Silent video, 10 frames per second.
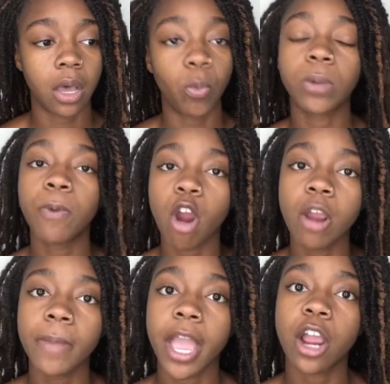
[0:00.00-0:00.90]
With
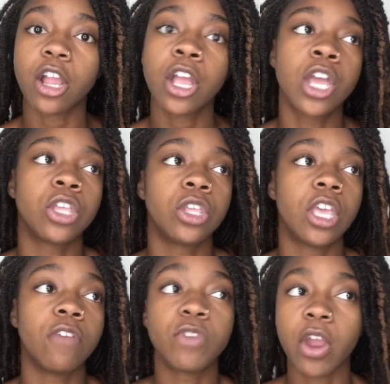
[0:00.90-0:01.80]
perm hair,
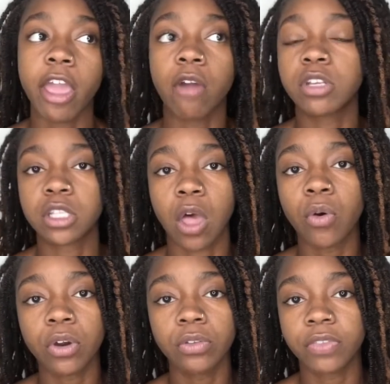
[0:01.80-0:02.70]
if your hair is
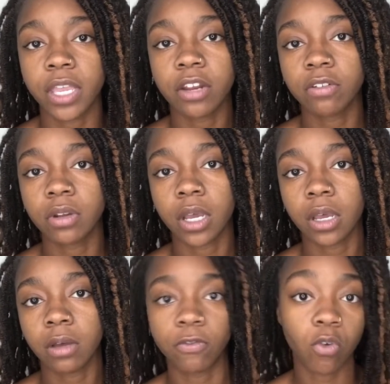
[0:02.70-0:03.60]
longer than
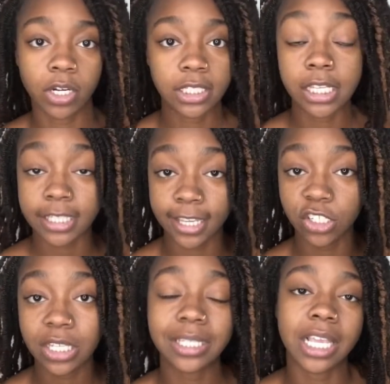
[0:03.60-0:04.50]
4 to 6
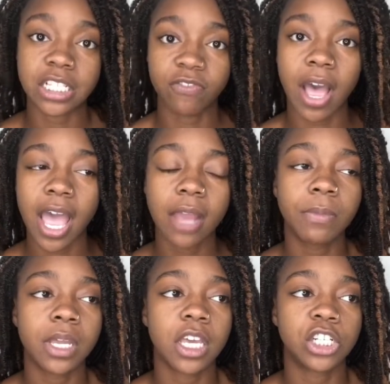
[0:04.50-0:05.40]
inches, that's fine,
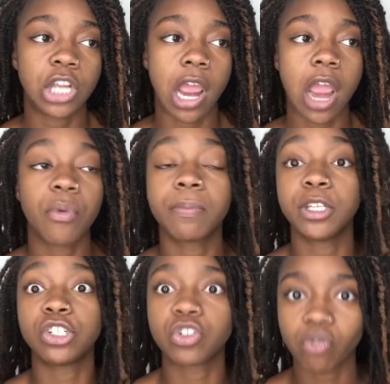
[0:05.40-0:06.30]
because your hair would be
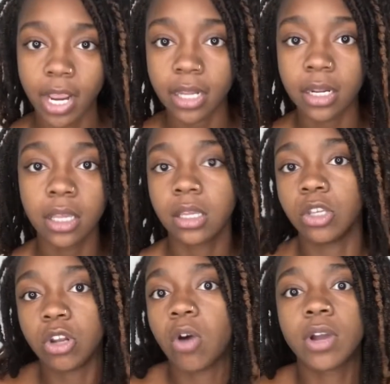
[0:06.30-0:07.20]
straight,
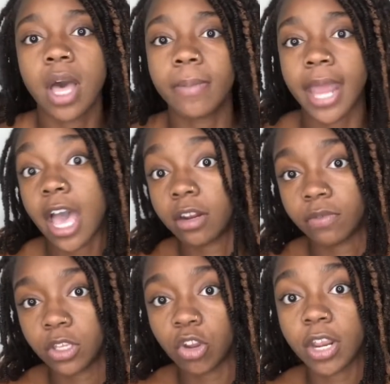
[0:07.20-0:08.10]
you know, coming out of
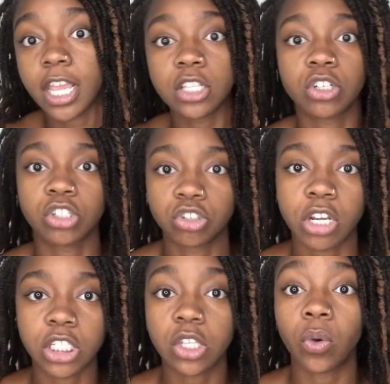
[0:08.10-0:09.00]
it. Your ends are
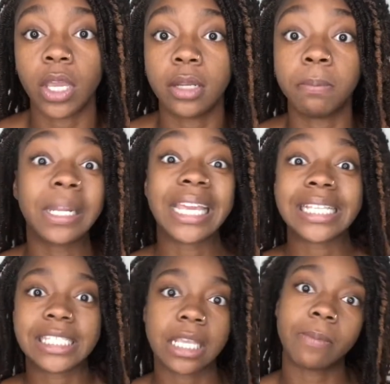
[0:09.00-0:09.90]
straight, so it
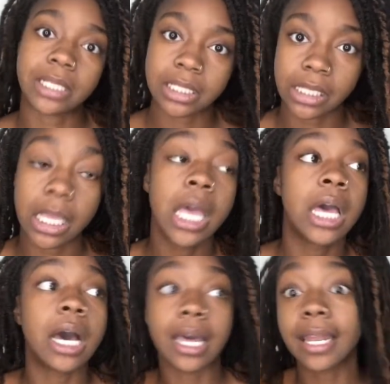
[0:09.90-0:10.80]
blends seamlessly.
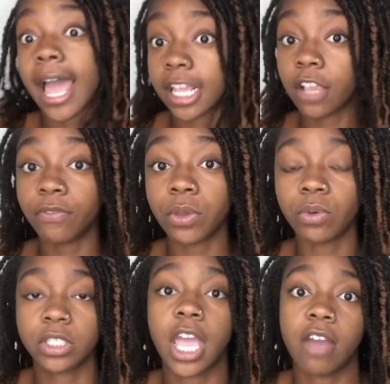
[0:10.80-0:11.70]
Unlike if you
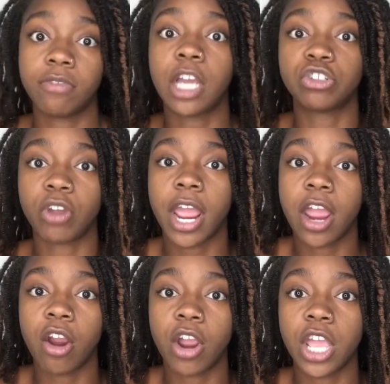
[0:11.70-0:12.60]
were to have natural
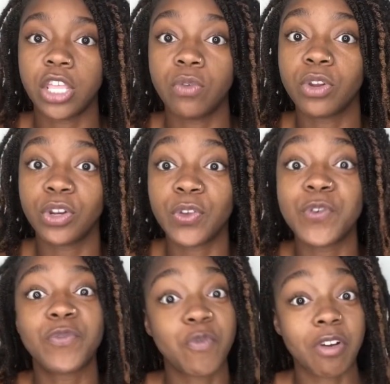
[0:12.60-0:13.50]
hair and you were to
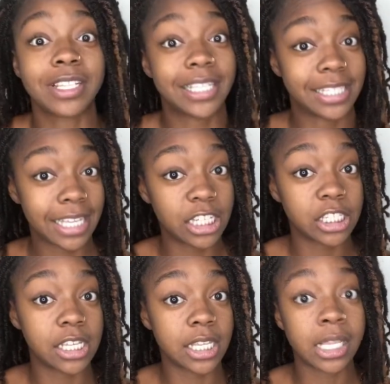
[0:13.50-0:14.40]
do 4 to 6
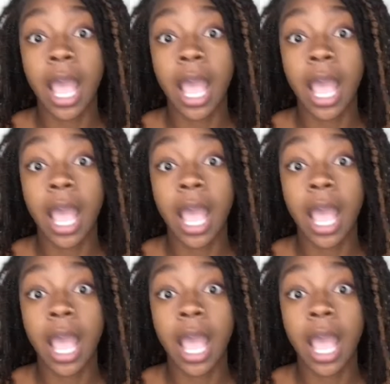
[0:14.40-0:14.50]
inches